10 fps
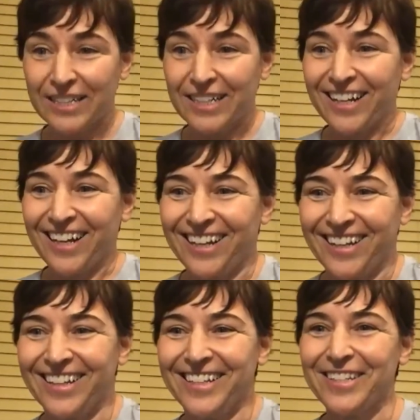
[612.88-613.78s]
So
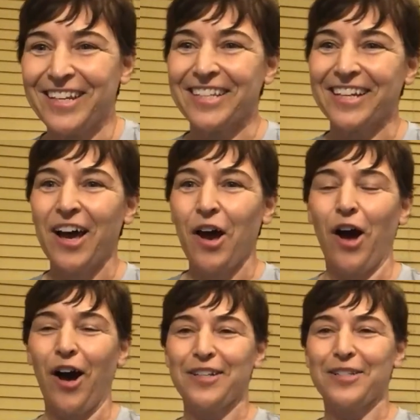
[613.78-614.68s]
he's like,
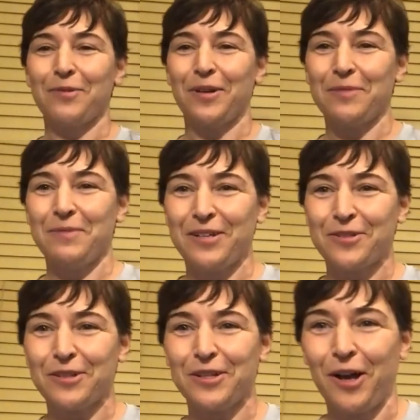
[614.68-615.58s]
oh, I just wanted to make
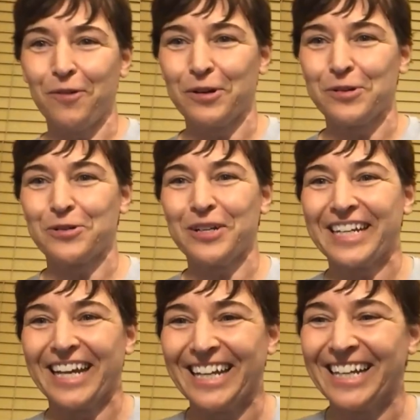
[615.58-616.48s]
sure y'all weren't
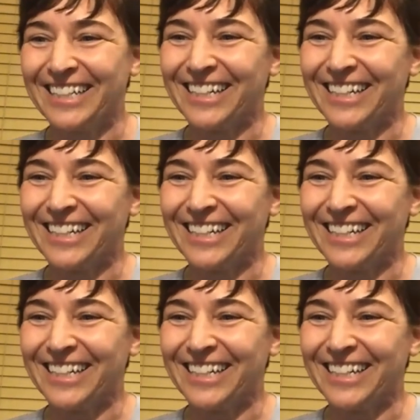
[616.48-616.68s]
drinking.